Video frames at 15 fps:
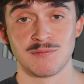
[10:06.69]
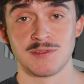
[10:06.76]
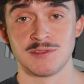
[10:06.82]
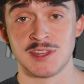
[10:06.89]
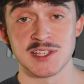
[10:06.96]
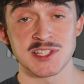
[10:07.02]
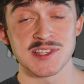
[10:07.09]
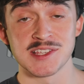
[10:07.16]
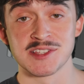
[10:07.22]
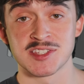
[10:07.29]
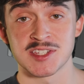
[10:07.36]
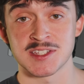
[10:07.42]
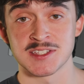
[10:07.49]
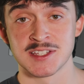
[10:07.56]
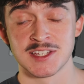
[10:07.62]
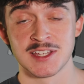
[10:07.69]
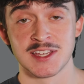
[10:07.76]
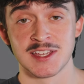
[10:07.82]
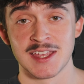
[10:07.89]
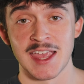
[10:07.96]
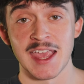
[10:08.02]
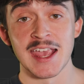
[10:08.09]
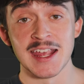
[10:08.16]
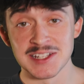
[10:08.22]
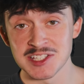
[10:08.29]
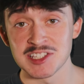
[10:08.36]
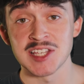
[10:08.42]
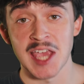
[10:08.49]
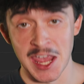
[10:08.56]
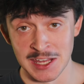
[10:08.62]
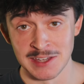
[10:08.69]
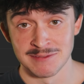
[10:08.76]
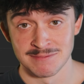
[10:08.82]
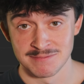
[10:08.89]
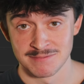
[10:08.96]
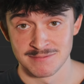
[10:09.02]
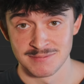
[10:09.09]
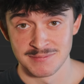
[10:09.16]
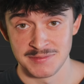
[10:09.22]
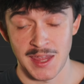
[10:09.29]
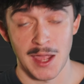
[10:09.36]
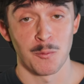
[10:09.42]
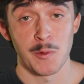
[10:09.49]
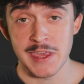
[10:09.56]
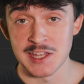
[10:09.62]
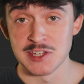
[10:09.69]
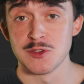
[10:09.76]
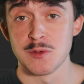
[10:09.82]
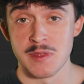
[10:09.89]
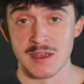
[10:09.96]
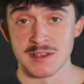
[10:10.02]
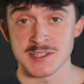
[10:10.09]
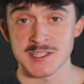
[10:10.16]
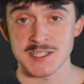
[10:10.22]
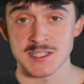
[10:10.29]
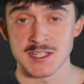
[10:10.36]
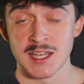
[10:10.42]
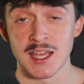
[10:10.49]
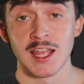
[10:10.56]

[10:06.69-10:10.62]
This is insane that we can do this.